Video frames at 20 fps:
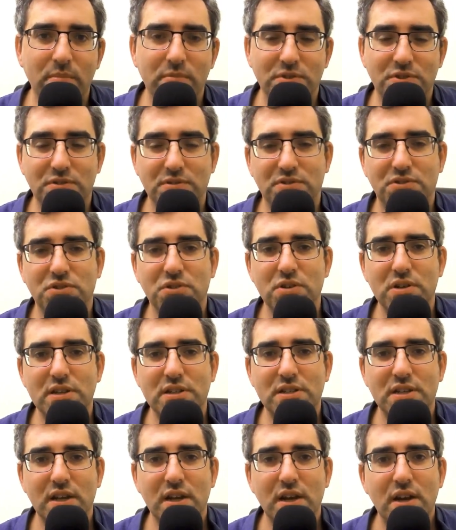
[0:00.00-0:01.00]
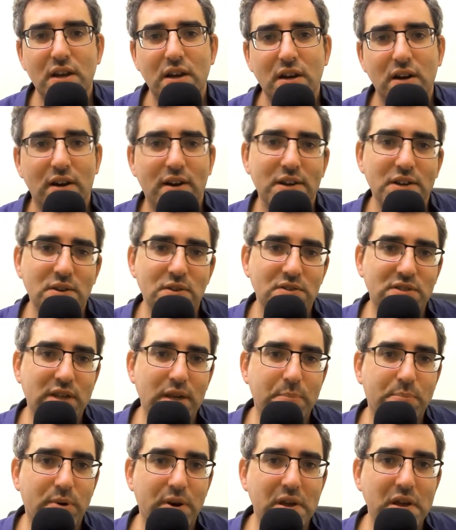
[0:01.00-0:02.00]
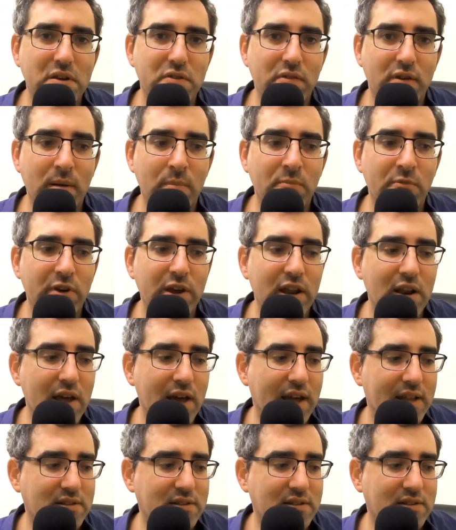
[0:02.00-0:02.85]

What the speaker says: which you should, are usually pretty grim reading.